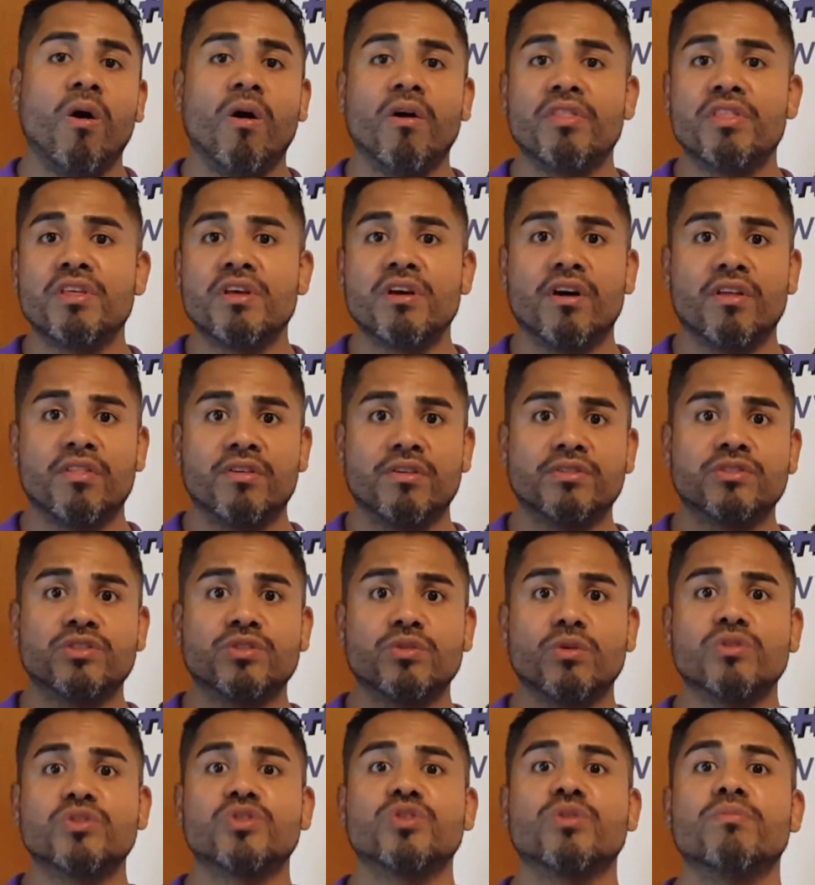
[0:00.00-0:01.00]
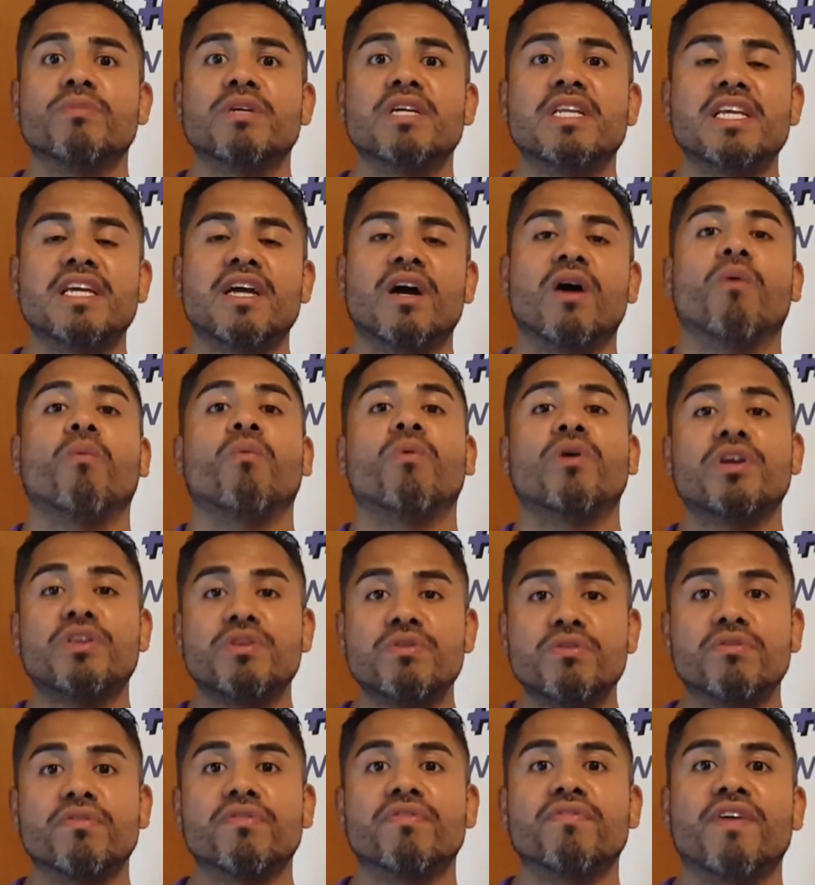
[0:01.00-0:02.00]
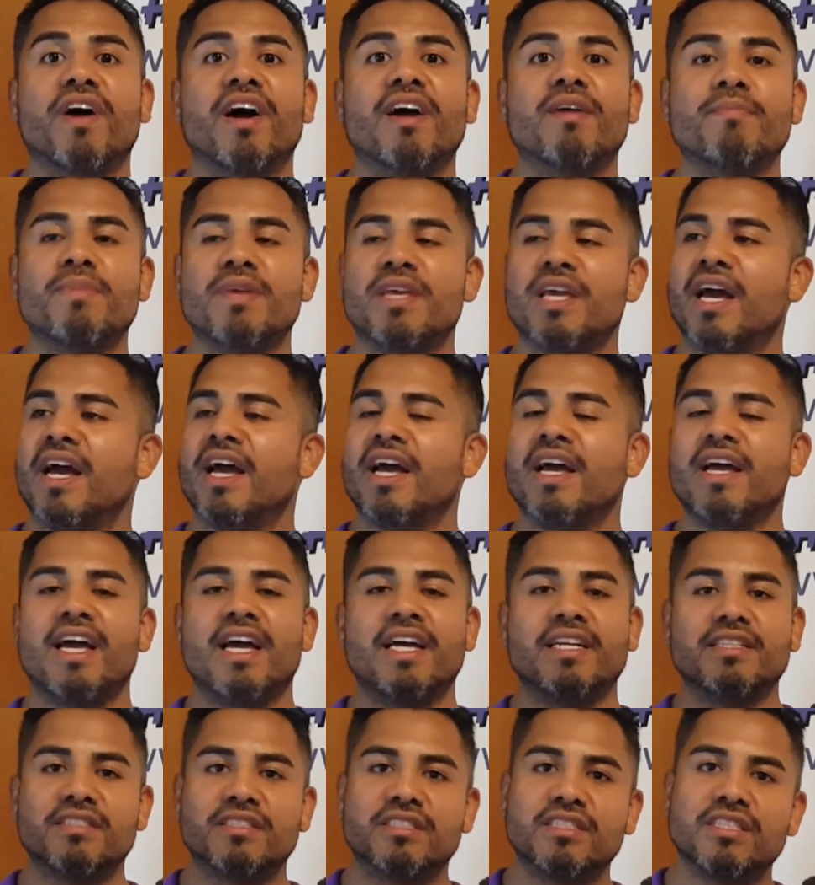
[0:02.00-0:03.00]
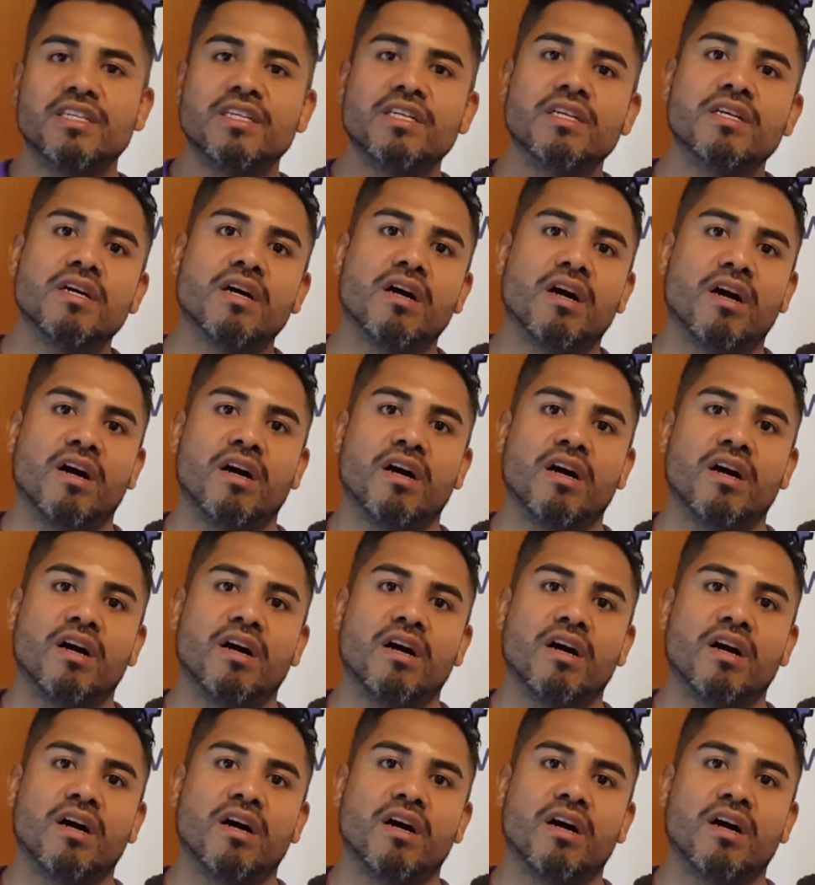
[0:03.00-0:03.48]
all the other social media where you can find me at and see